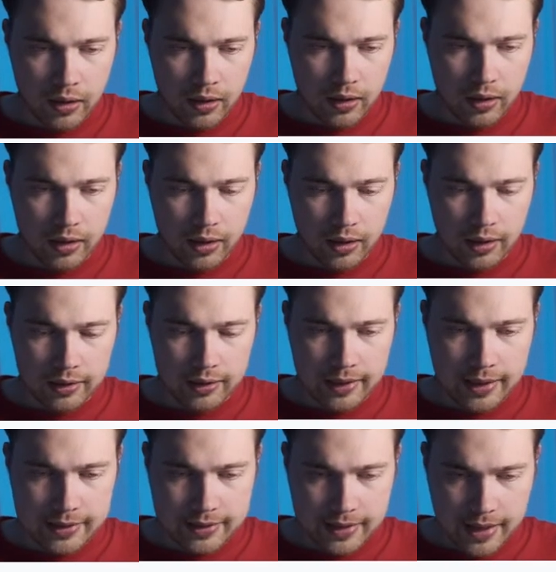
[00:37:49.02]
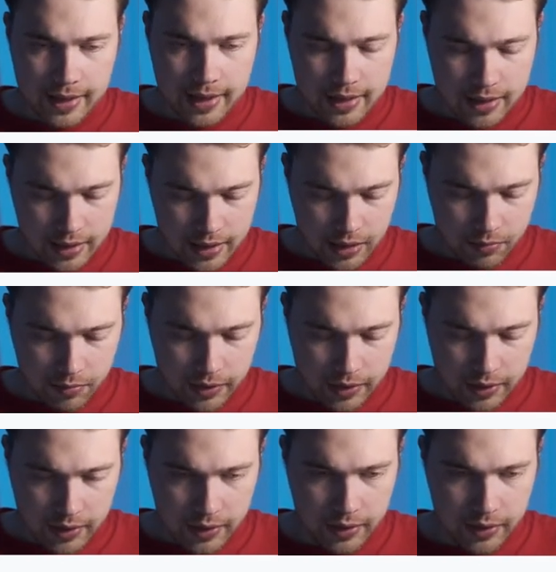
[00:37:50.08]
Let A and
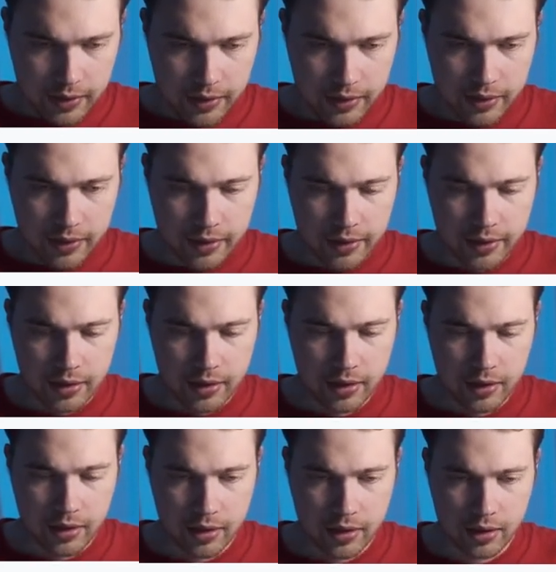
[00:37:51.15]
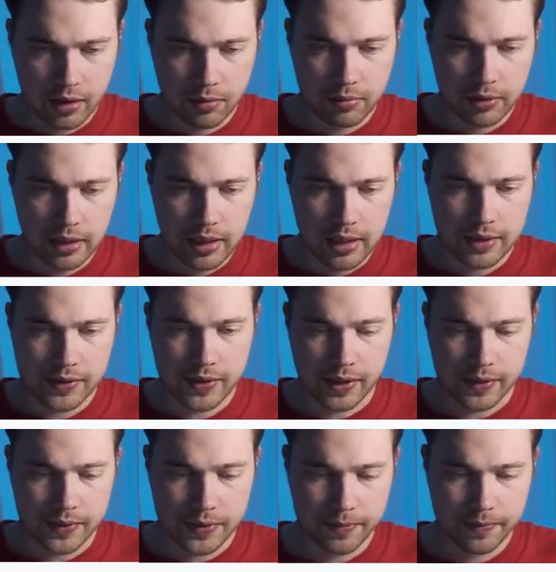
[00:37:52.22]
B be any
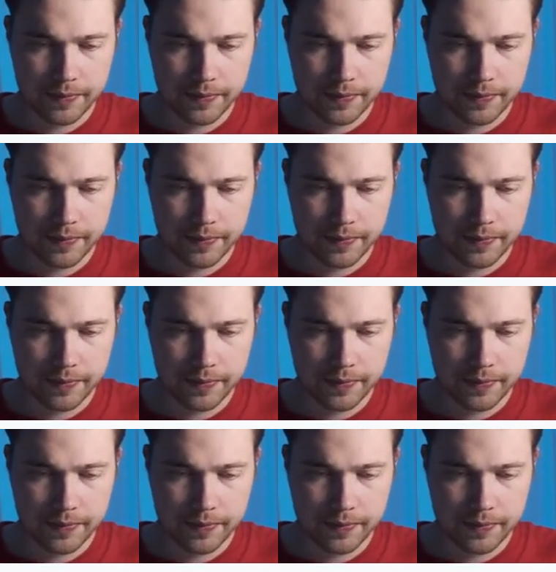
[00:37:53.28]
sets.